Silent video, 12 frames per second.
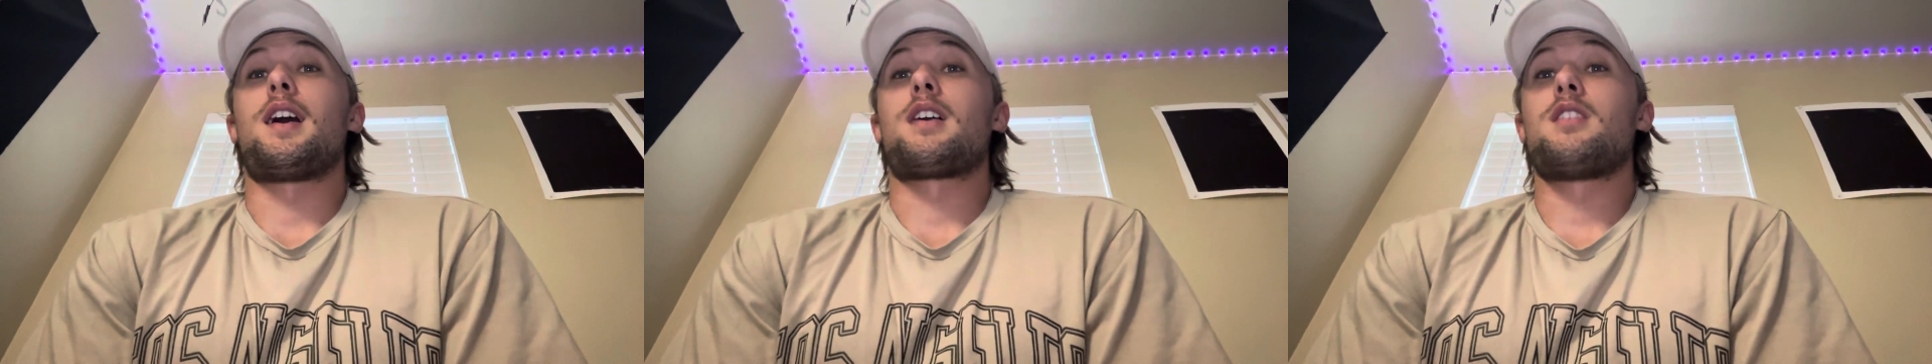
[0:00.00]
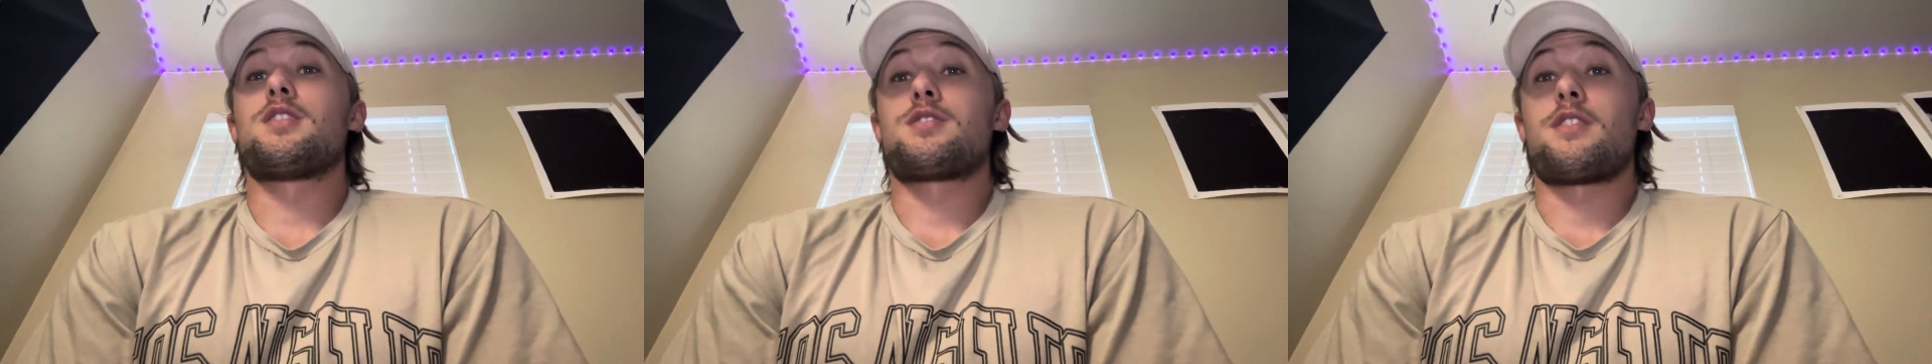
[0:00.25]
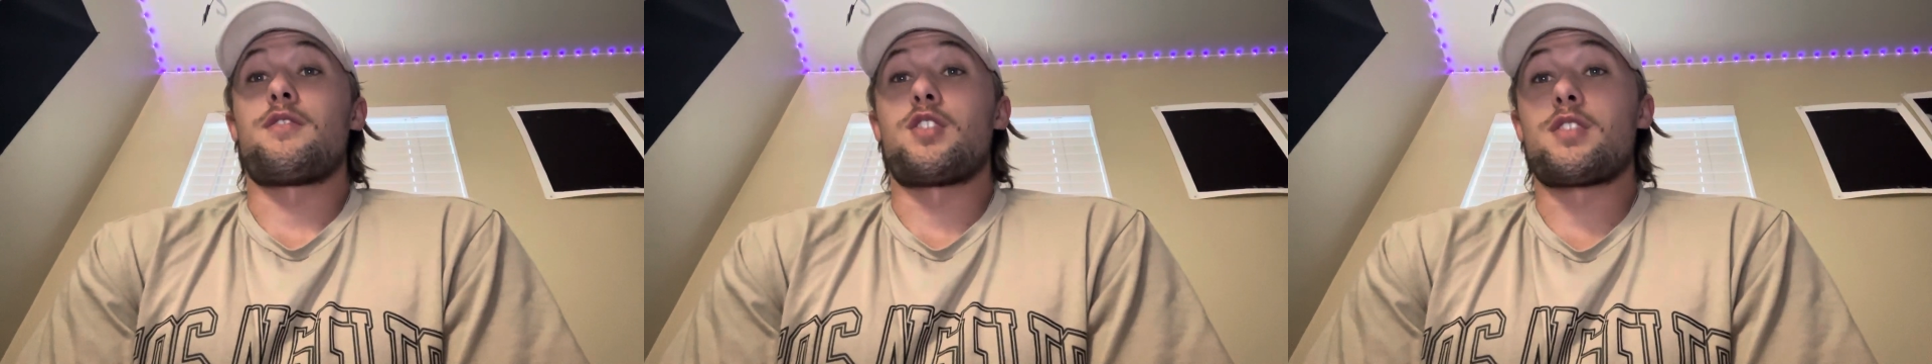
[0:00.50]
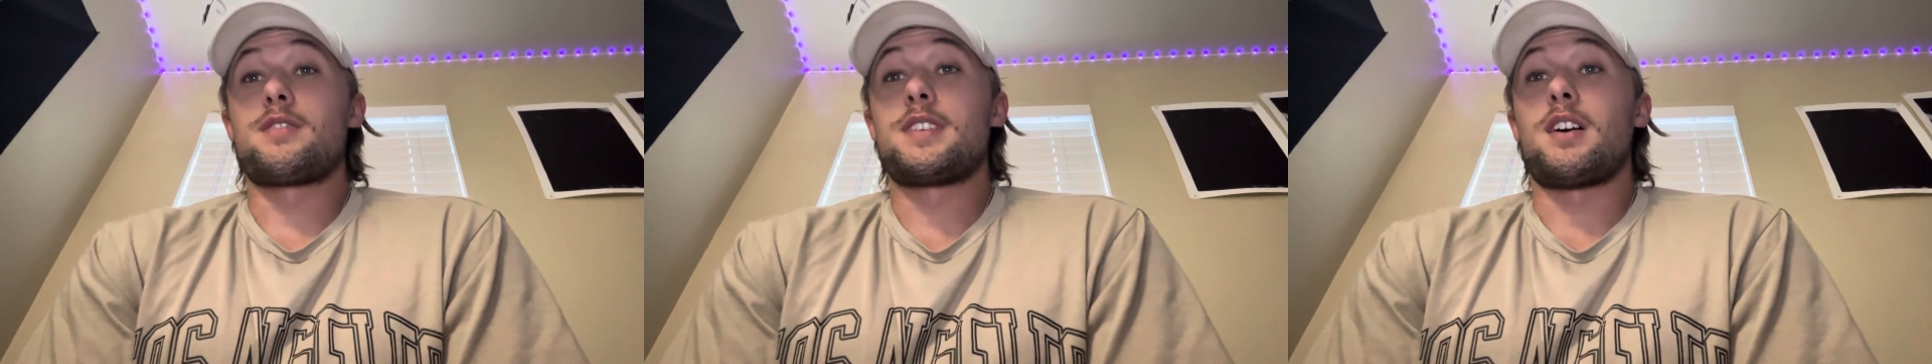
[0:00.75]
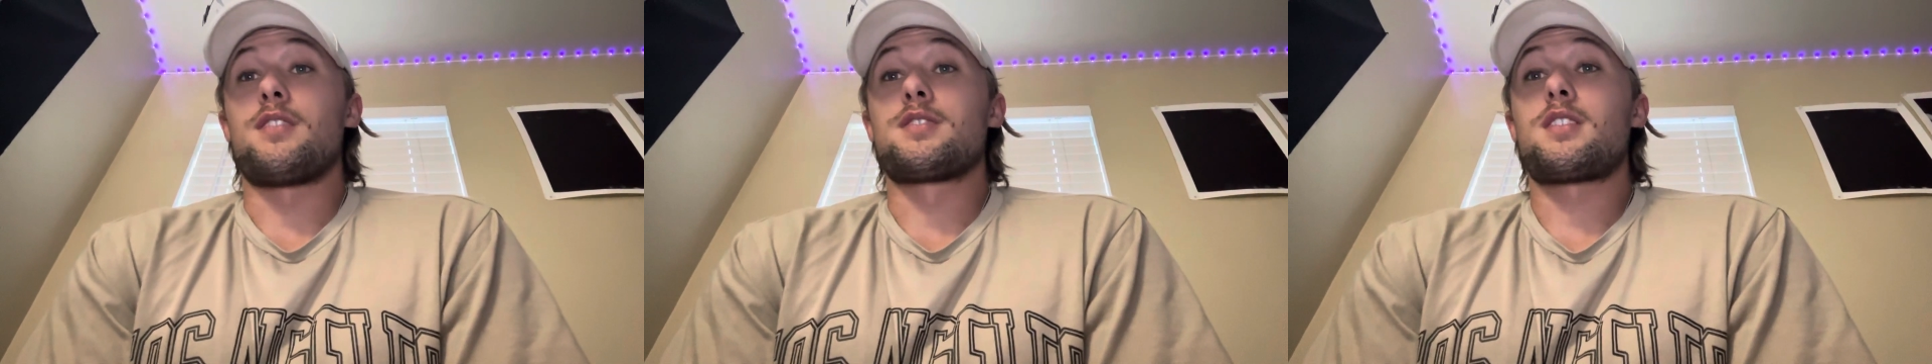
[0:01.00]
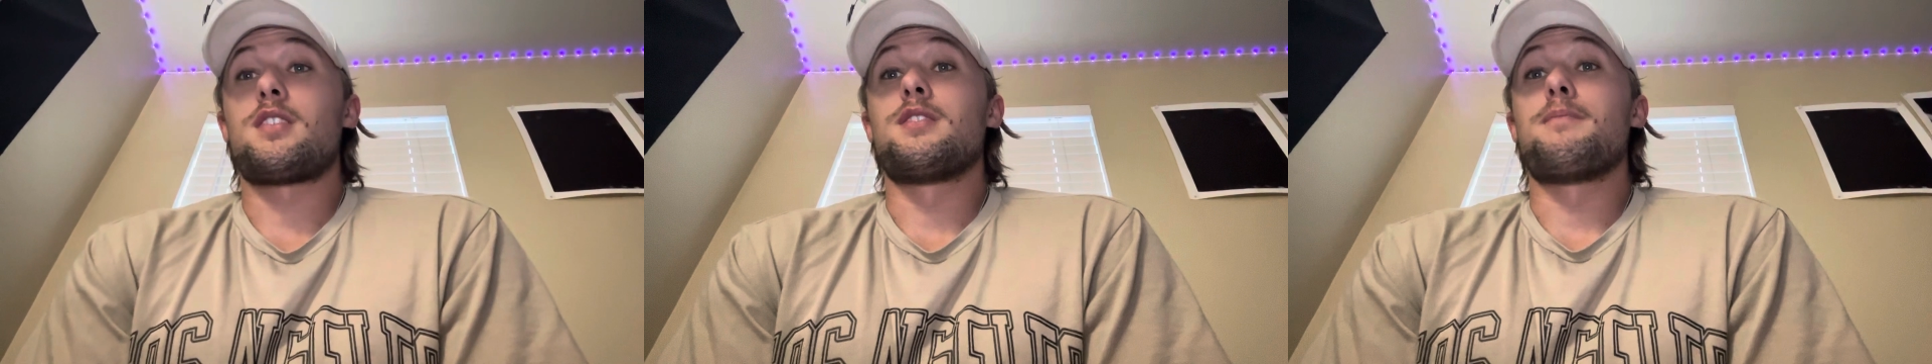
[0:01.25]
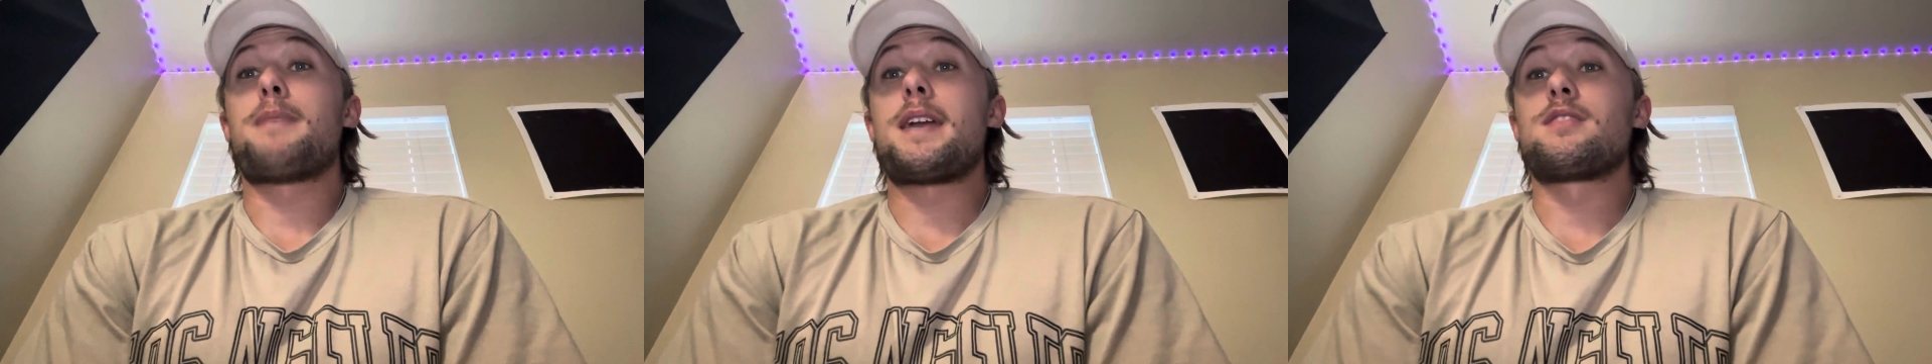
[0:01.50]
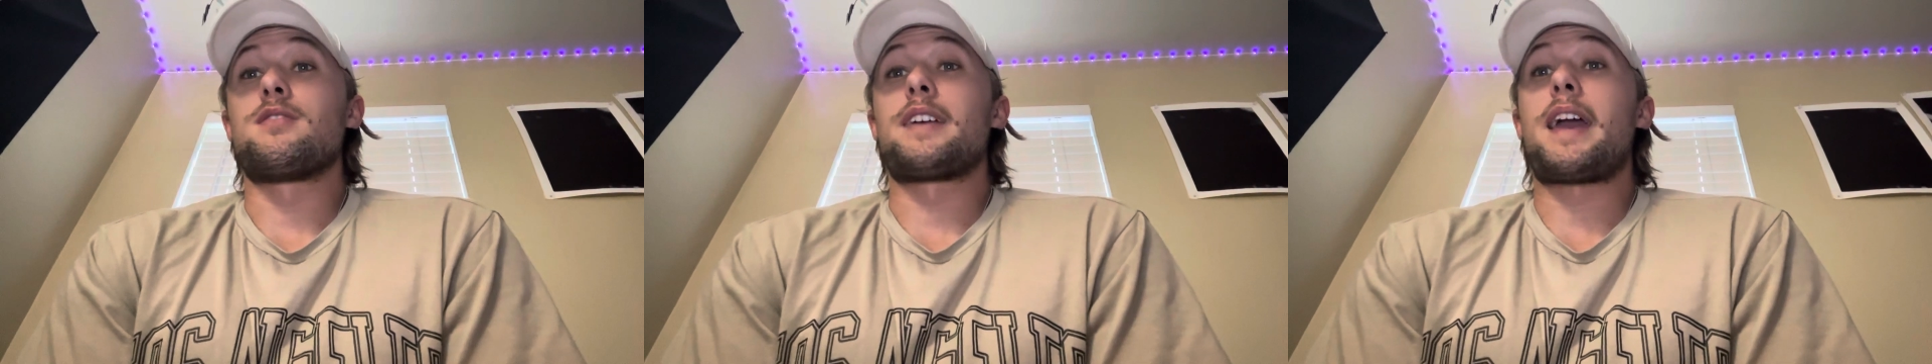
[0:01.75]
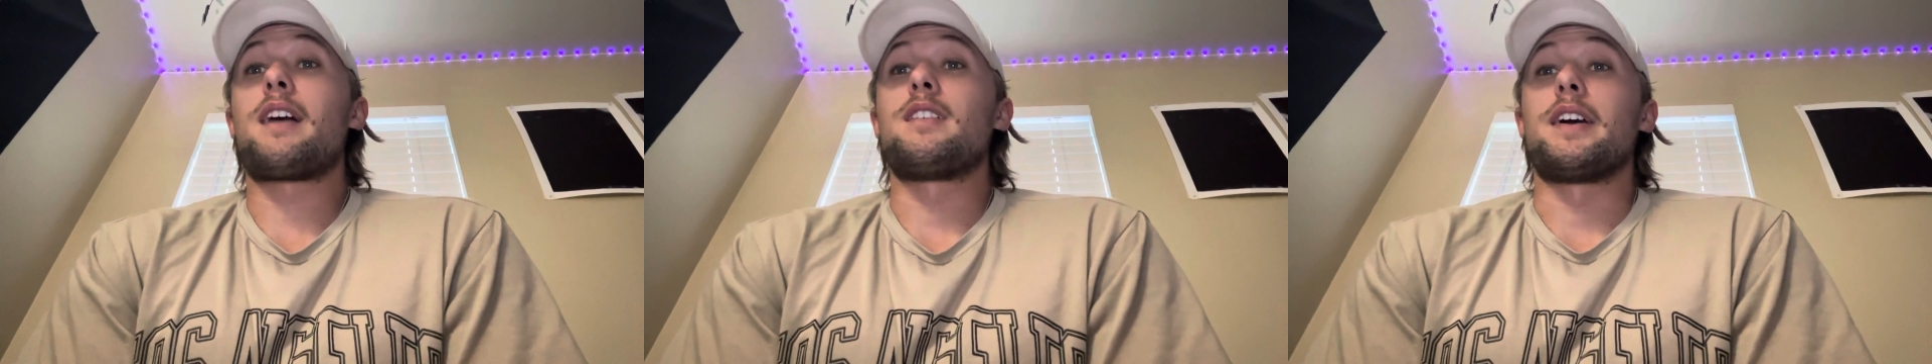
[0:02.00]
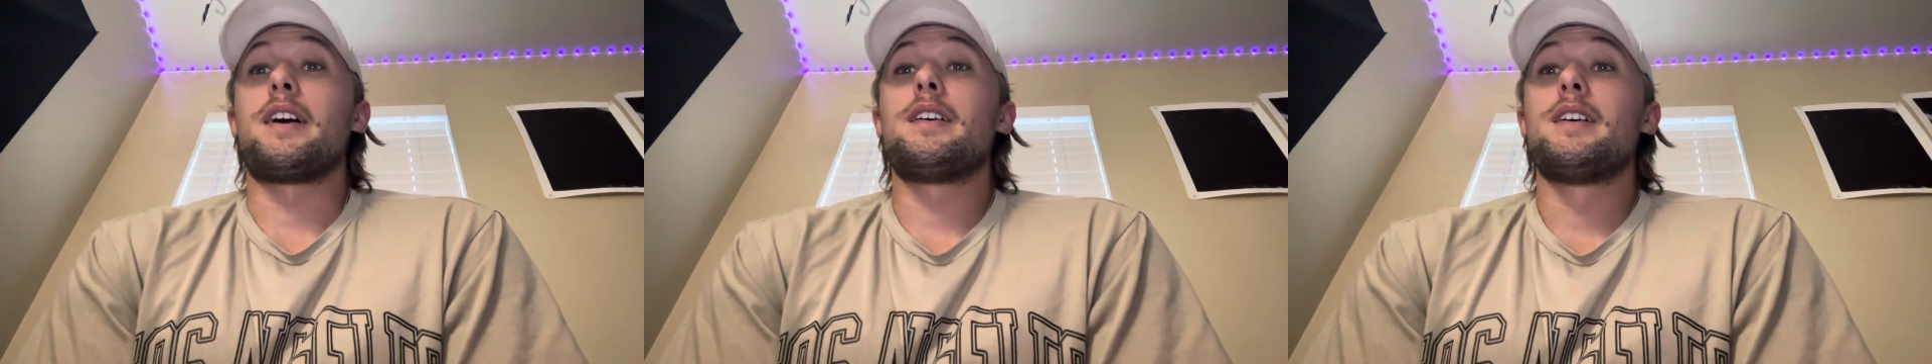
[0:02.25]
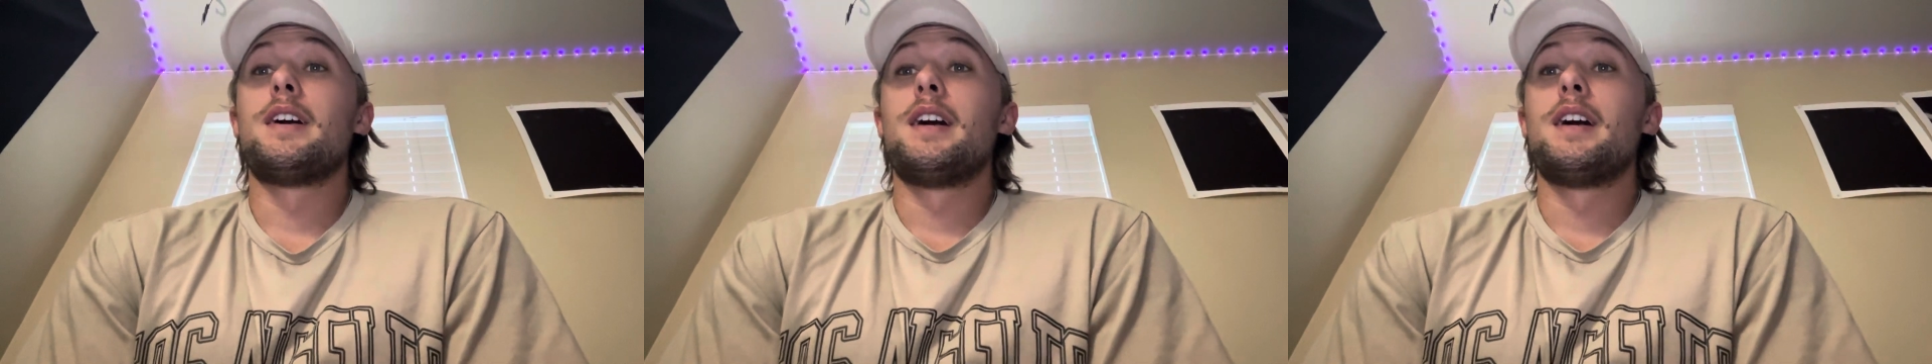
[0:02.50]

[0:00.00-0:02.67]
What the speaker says: cluster of nerve cells called the basal ganglia,